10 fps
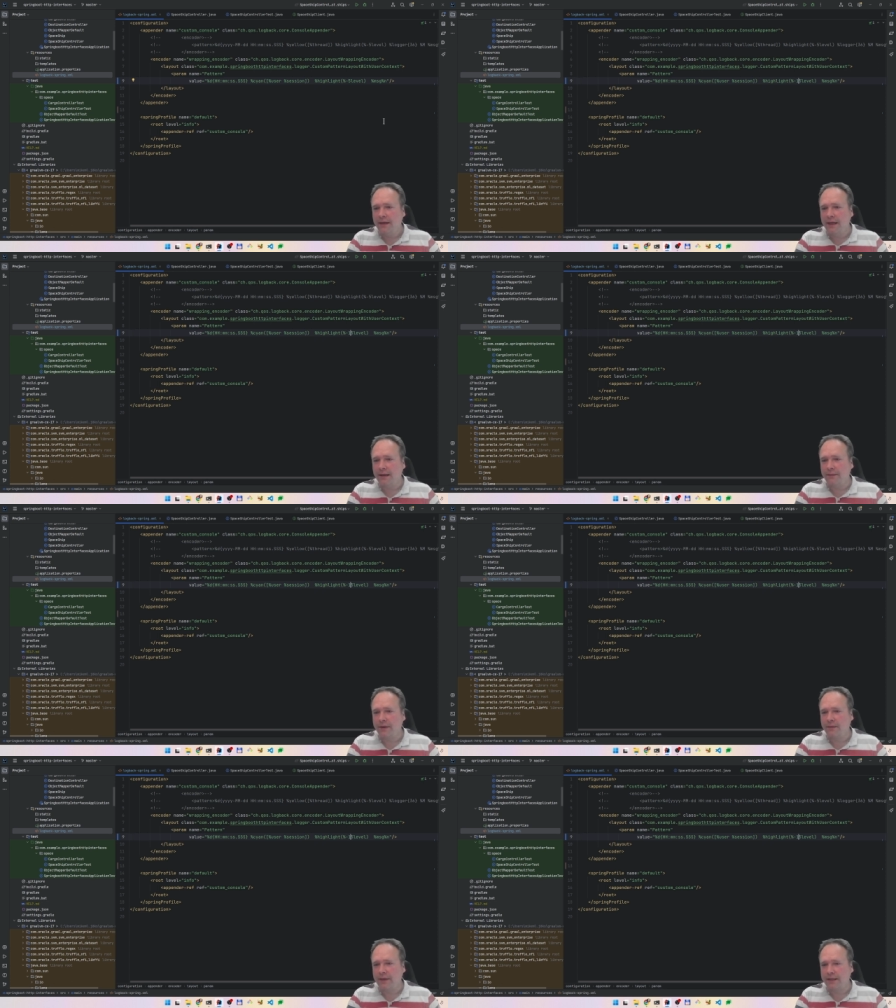here we
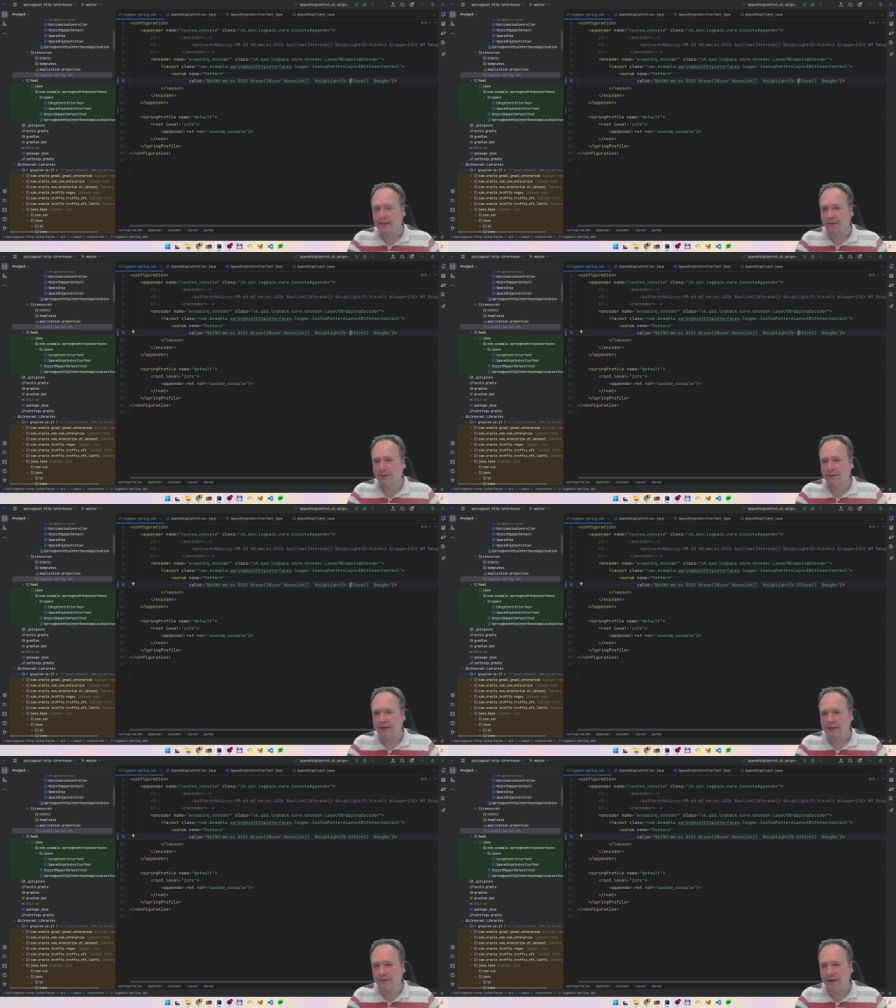could actually also
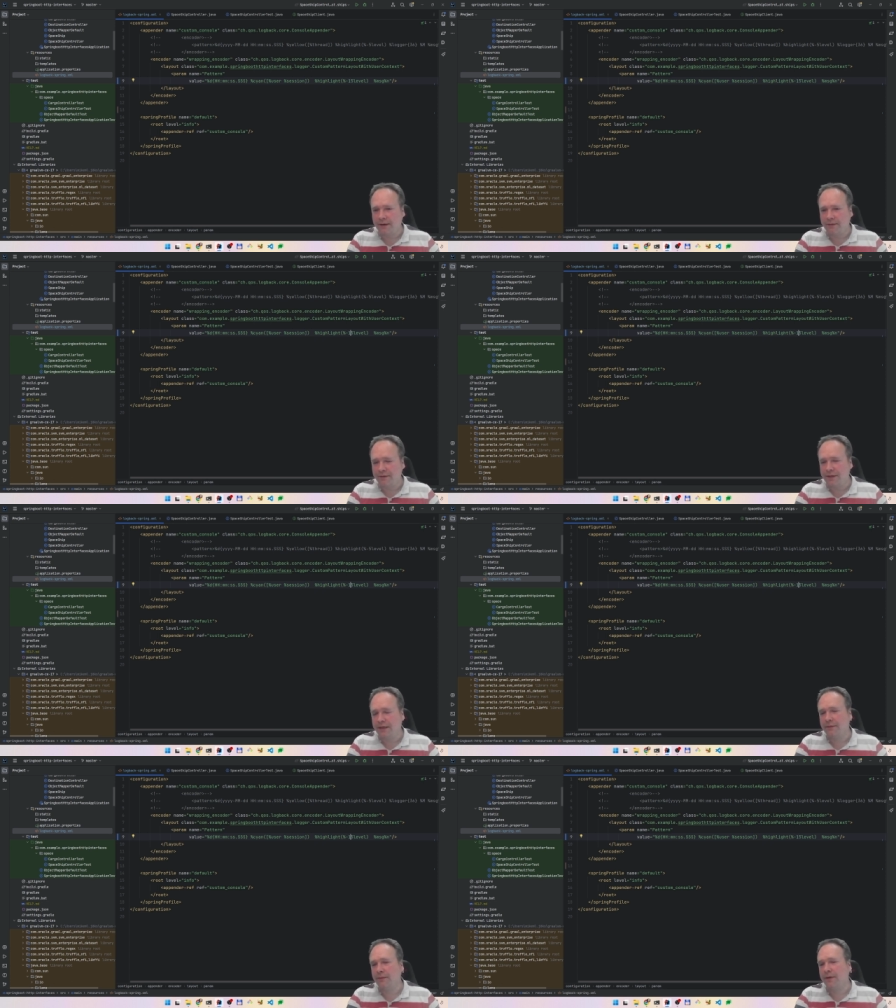write something like 15
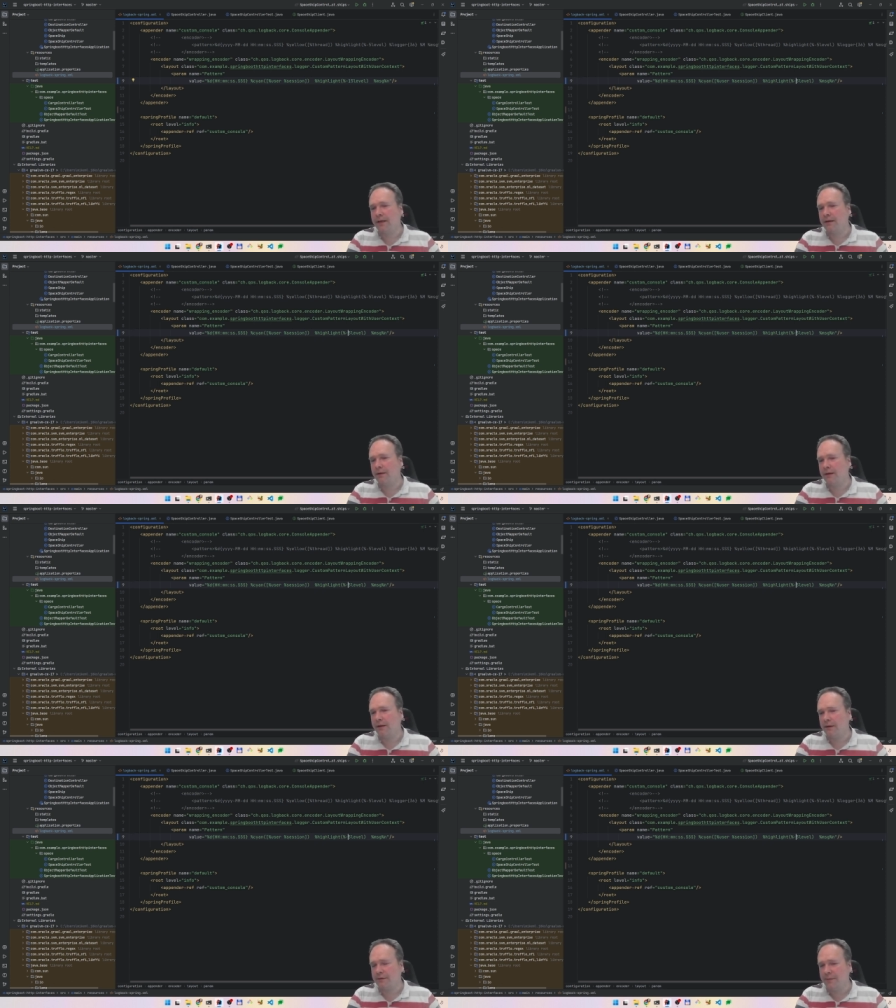then we will get a lot, a
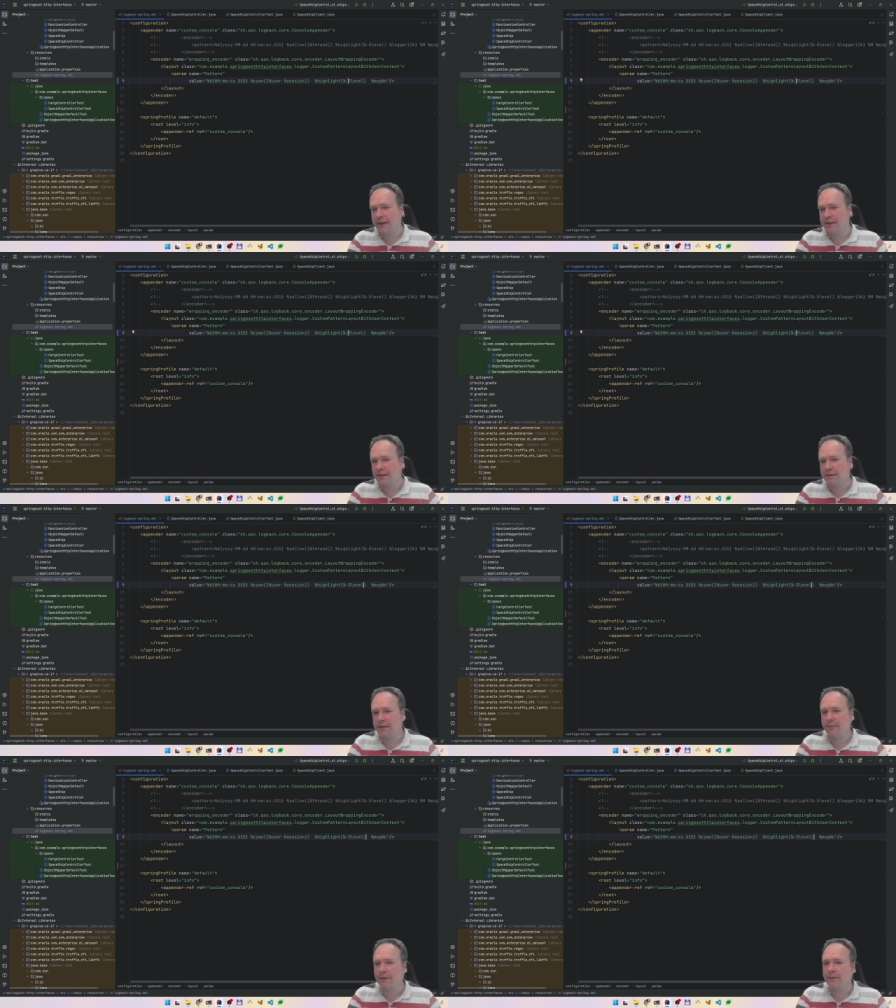lot of space
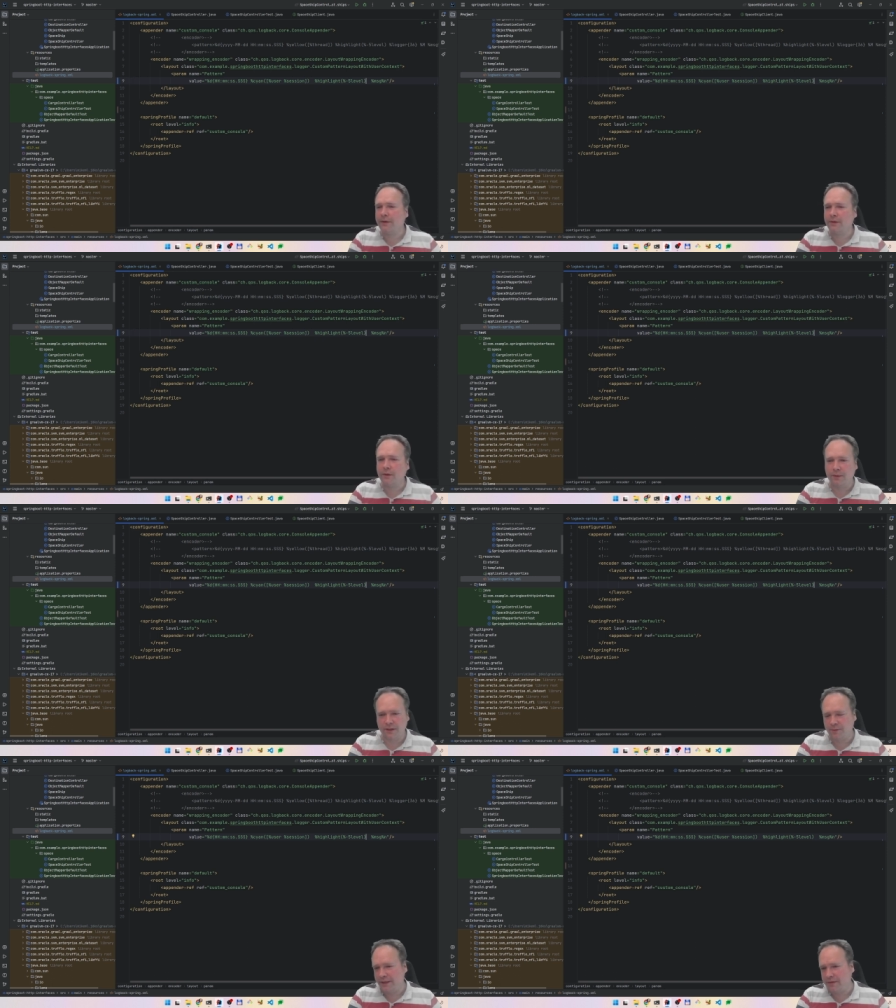but we don't want
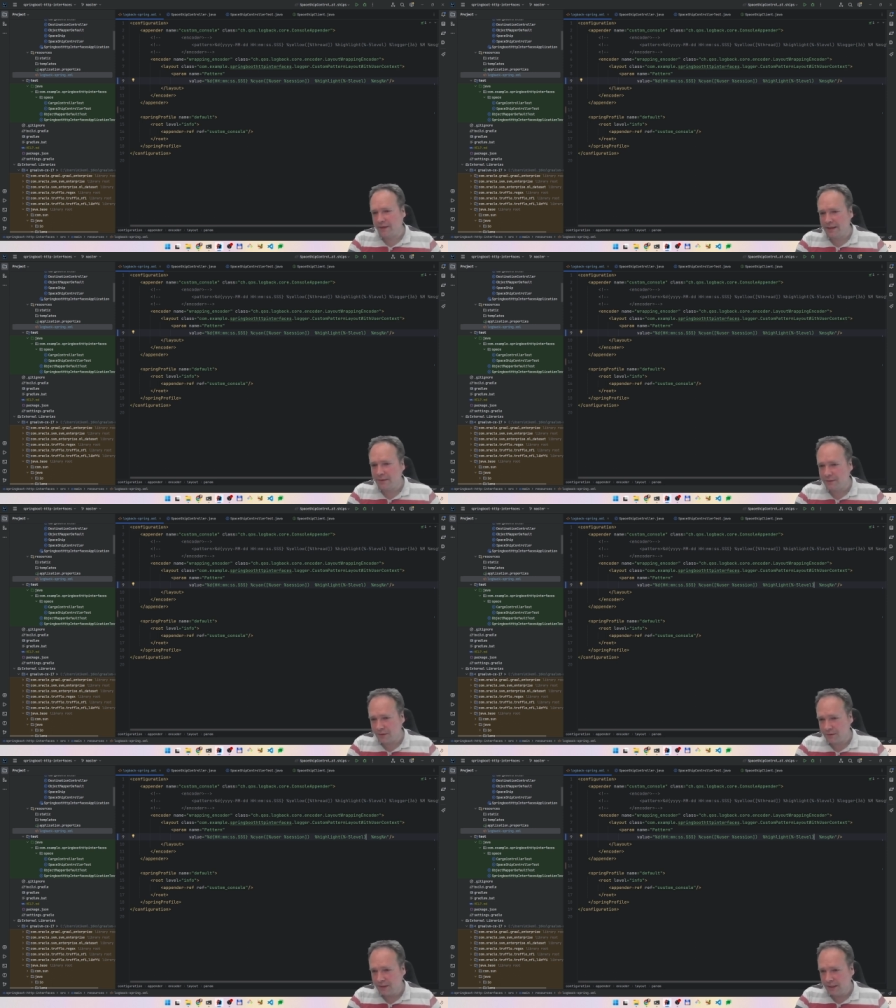the space right now
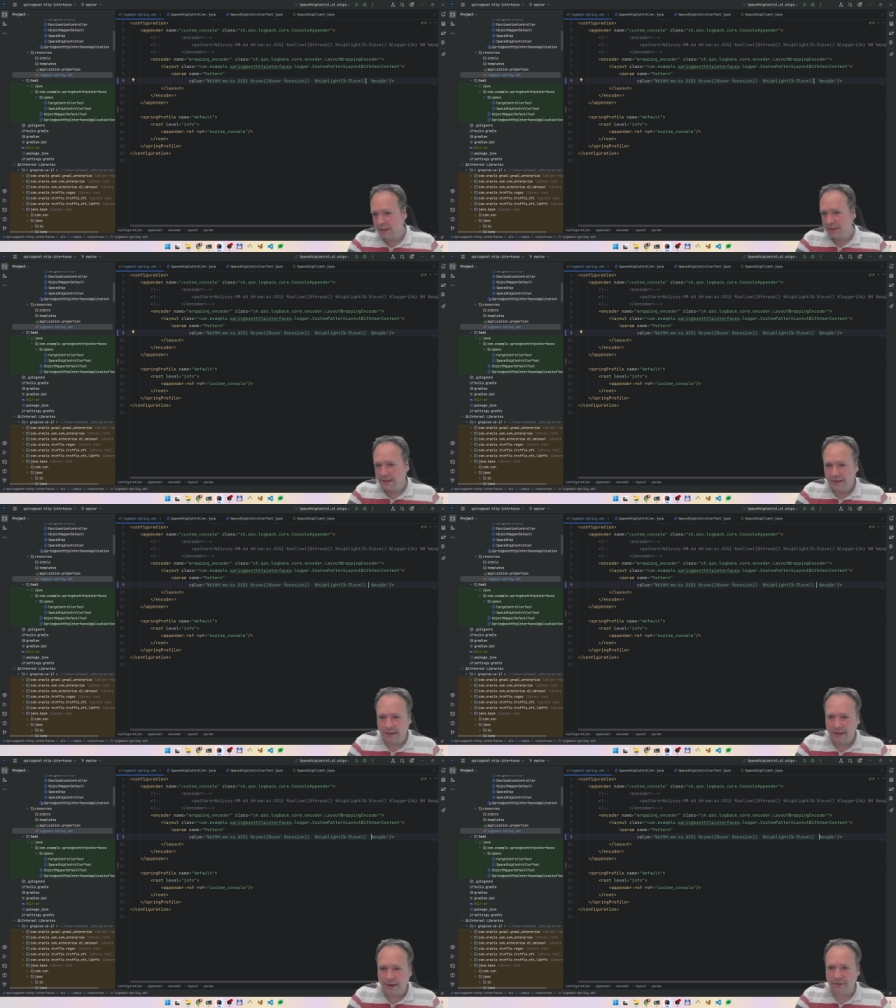so
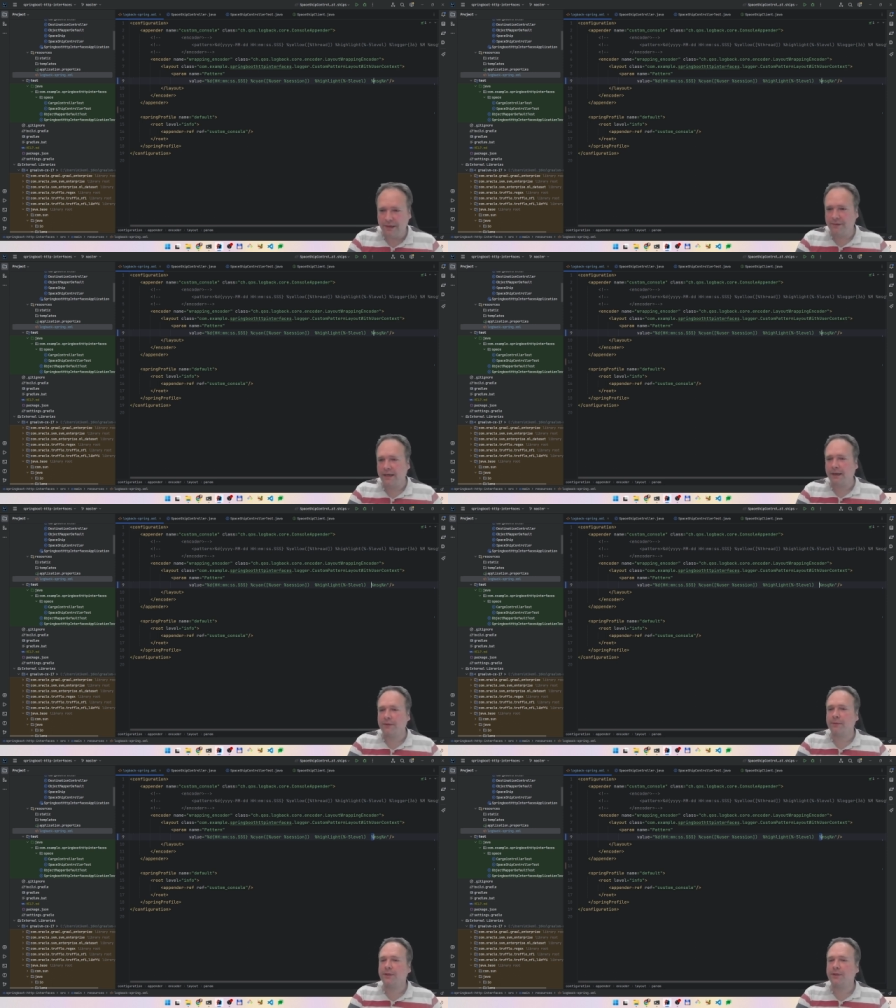uh, I'll leave that out.